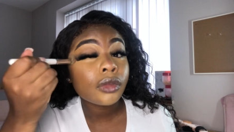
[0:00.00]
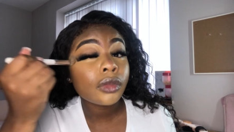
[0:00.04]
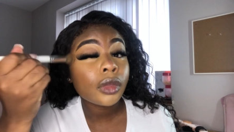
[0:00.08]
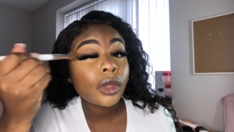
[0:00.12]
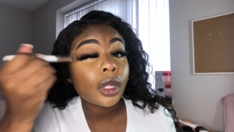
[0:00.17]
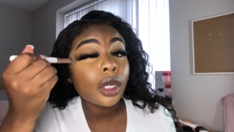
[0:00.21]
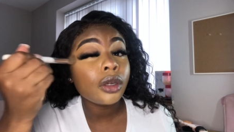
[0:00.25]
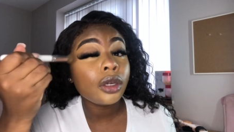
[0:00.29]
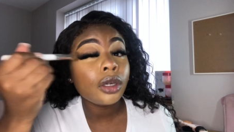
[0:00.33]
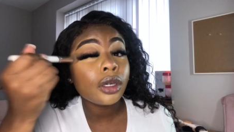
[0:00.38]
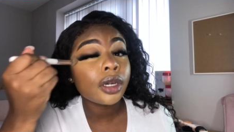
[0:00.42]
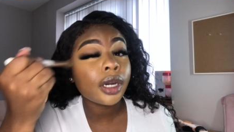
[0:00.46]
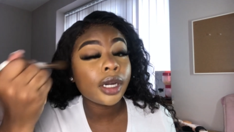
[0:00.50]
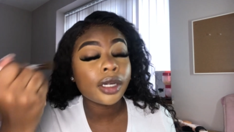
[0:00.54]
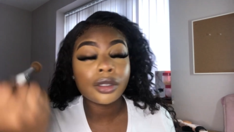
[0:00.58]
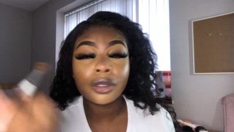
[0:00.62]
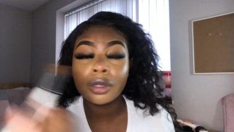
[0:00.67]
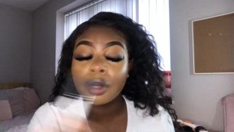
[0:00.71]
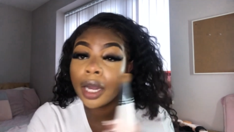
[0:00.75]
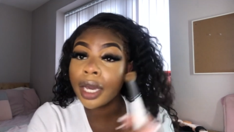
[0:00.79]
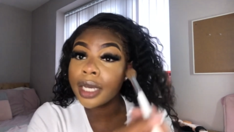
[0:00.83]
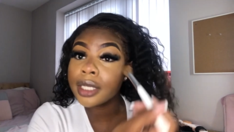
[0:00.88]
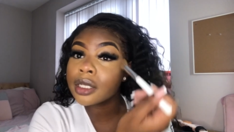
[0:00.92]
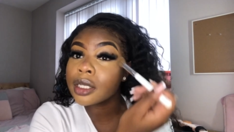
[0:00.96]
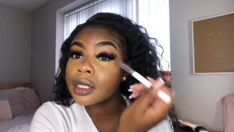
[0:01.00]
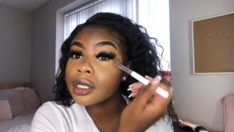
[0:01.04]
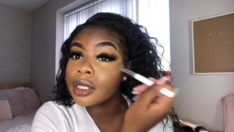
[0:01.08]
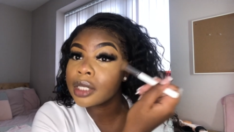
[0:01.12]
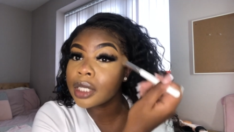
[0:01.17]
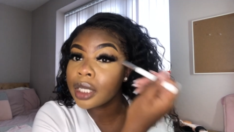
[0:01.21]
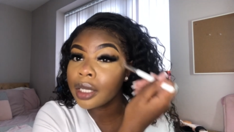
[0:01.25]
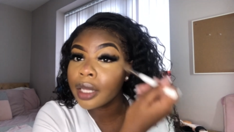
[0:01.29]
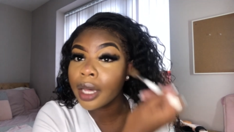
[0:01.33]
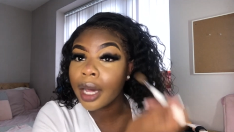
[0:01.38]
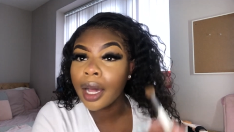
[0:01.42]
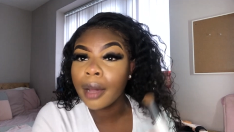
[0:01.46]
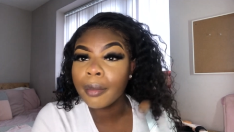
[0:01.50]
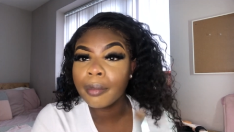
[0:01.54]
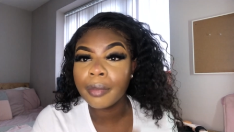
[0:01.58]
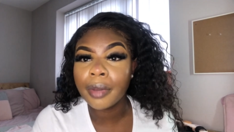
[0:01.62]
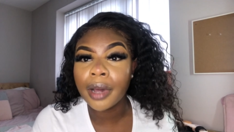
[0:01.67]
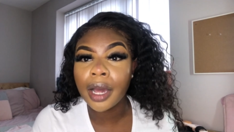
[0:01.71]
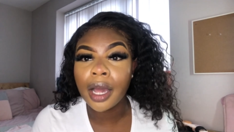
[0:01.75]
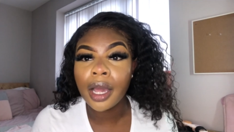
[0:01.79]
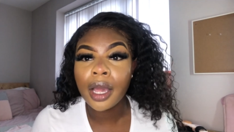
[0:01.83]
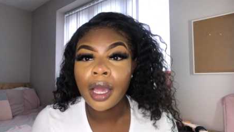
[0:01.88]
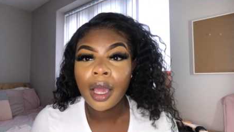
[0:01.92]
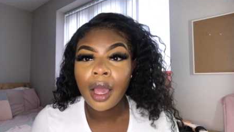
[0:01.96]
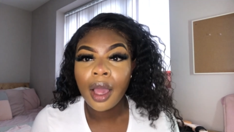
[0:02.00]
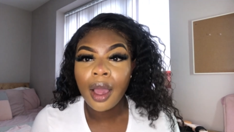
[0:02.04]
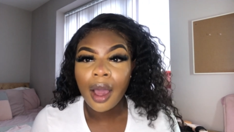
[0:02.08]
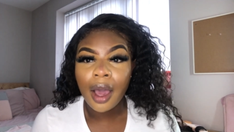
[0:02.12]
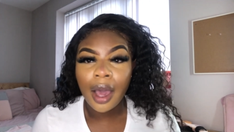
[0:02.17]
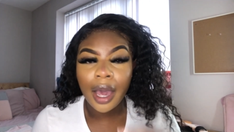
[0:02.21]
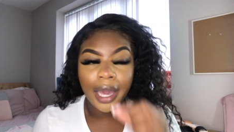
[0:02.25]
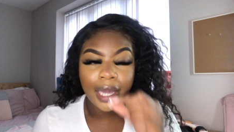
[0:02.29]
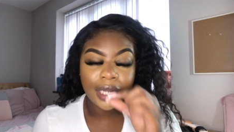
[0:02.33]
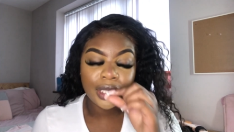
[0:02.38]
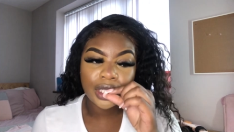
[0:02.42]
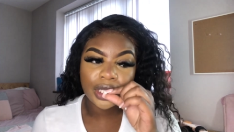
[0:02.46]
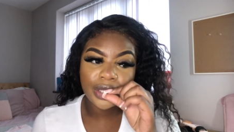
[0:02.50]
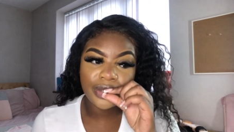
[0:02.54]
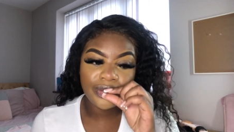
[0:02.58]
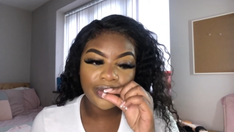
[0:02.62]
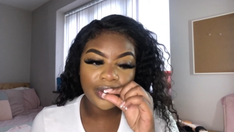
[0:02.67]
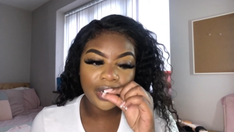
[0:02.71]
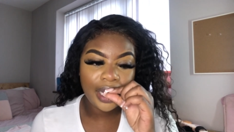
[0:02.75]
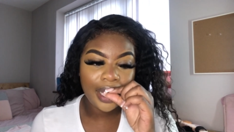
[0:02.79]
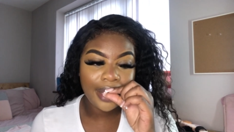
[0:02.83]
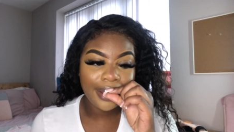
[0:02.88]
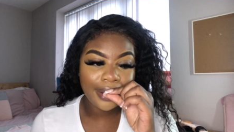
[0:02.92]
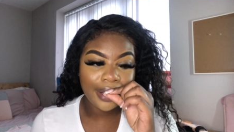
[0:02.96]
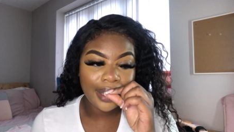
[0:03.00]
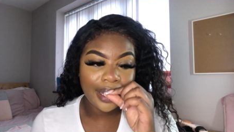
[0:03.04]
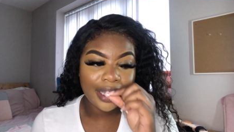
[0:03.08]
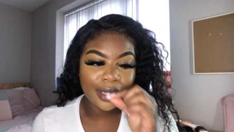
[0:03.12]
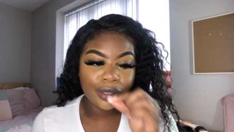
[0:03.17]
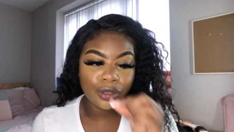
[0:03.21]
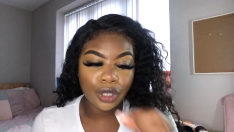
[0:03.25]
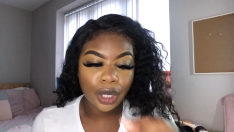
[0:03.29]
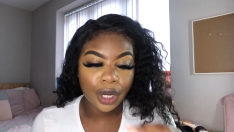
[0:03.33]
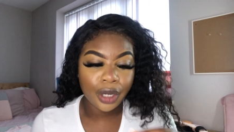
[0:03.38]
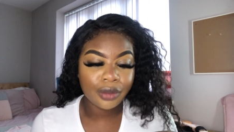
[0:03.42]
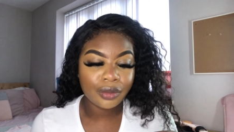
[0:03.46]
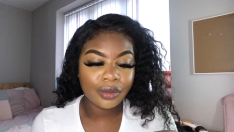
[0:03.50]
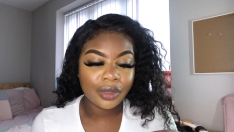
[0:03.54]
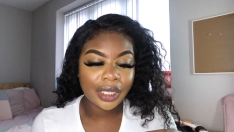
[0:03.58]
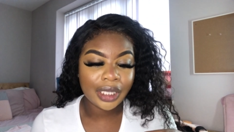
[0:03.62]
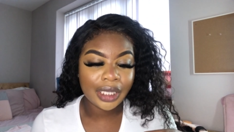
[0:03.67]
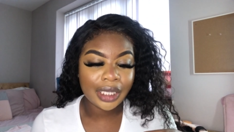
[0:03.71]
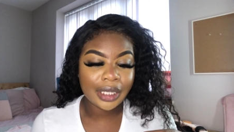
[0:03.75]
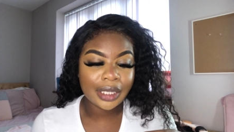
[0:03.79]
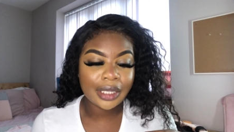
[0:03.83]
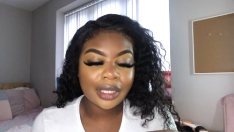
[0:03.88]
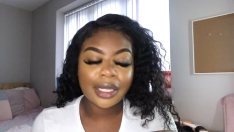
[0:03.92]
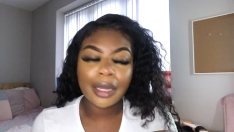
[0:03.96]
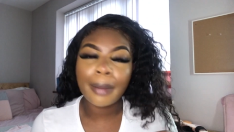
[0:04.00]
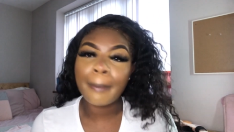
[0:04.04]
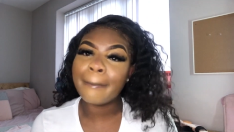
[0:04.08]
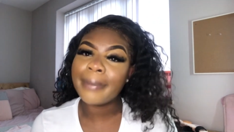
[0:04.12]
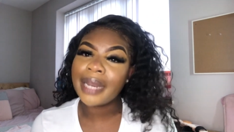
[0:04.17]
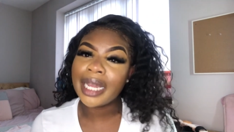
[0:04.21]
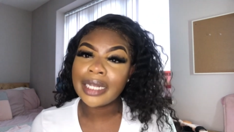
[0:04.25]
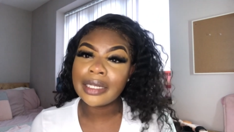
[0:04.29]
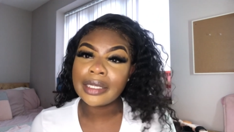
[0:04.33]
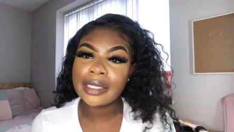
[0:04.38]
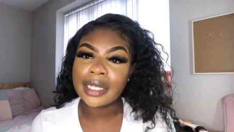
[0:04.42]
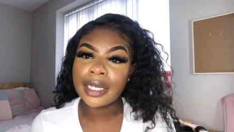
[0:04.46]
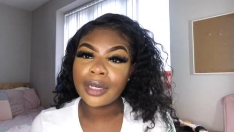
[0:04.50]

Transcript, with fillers: you, you guys can see that. But I just feel like I don't need to blend it